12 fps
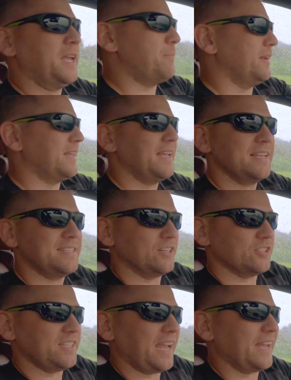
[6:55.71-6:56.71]
for keeping the kids
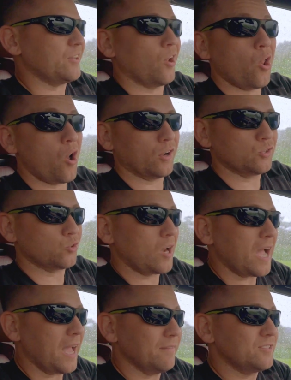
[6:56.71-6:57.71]
entertained on long
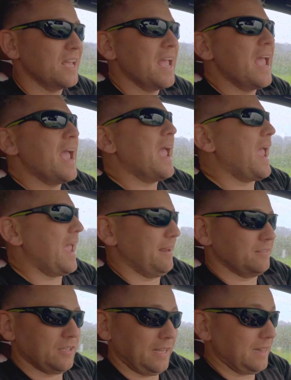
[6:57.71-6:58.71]
drives
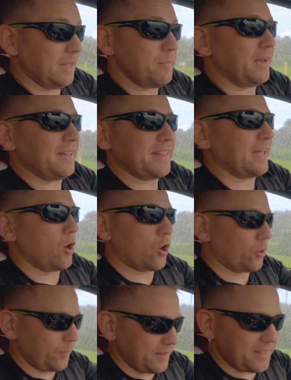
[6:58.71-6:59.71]
and eliminating that
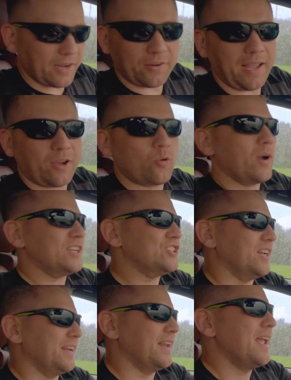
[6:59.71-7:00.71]
"are we there yet"
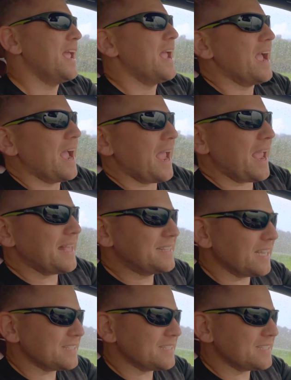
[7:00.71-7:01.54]
question. It